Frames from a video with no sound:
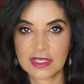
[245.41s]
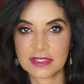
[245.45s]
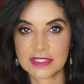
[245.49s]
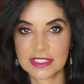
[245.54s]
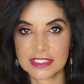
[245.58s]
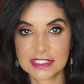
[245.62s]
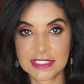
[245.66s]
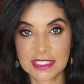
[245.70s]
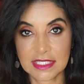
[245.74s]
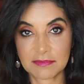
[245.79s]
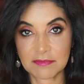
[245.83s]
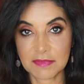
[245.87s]
the
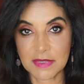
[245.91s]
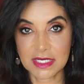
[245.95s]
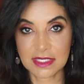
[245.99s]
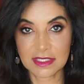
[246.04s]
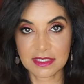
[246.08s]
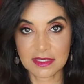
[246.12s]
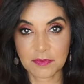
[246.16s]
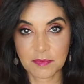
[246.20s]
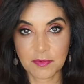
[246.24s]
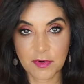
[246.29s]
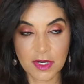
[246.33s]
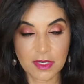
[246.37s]

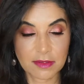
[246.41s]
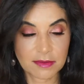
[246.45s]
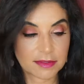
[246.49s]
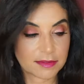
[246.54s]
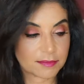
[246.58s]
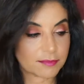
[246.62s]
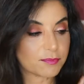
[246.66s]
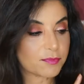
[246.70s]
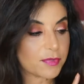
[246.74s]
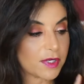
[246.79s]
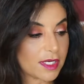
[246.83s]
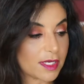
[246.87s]

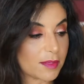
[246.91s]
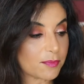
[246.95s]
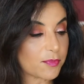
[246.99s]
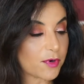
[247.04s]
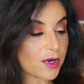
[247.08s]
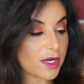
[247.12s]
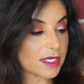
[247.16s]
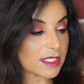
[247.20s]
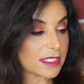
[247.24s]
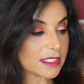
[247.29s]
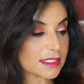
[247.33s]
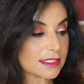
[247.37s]
SkinMedica uh,
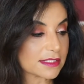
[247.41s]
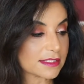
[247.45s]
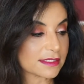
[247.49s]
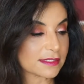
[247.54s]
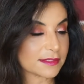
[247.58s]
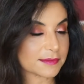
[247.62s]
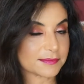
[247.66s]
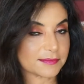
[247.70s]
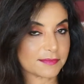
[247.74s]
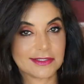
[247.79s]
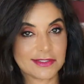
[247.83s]
products.